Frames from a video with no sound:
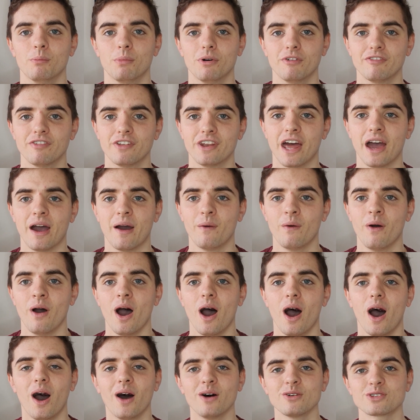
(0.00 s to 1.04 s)
But for now,
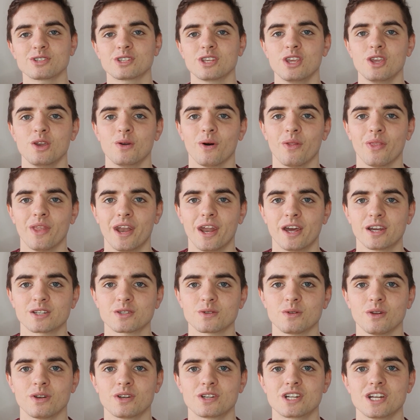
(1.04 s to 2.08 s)
I'll see you on the next
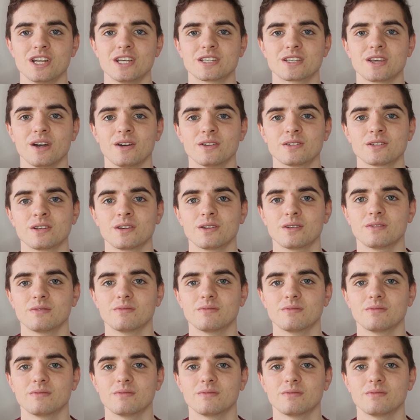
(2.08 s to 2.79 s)
one. Cheers, guys.